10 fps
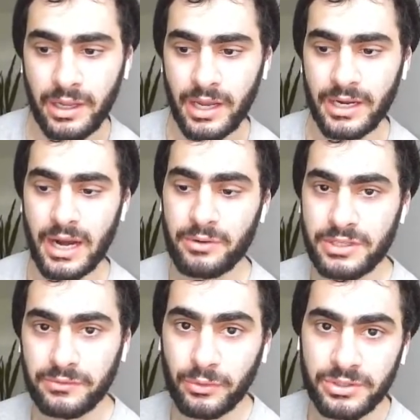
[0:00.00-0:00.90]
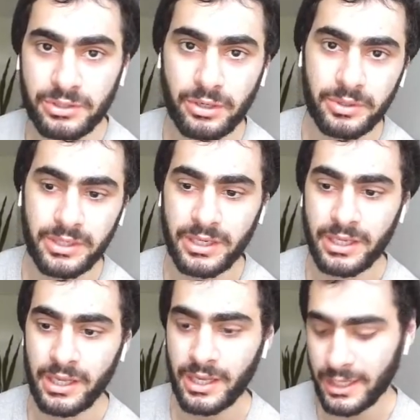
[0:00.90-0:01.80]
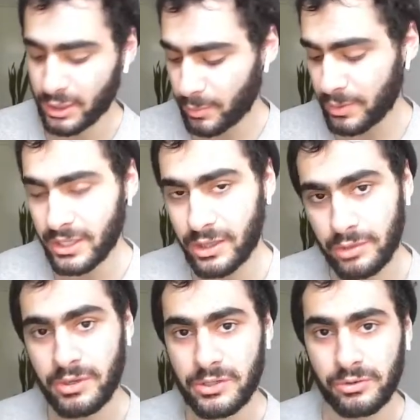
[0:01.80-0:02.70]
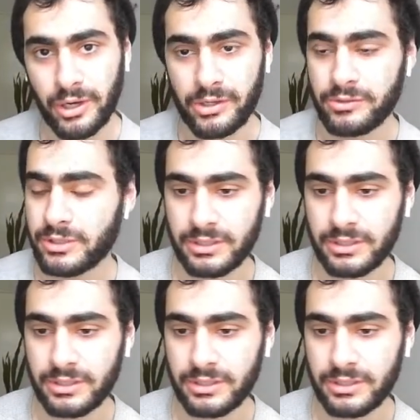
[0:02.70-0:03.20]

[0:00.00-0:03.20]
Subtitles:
and Harry's forced to go in there and compete in 3 trials.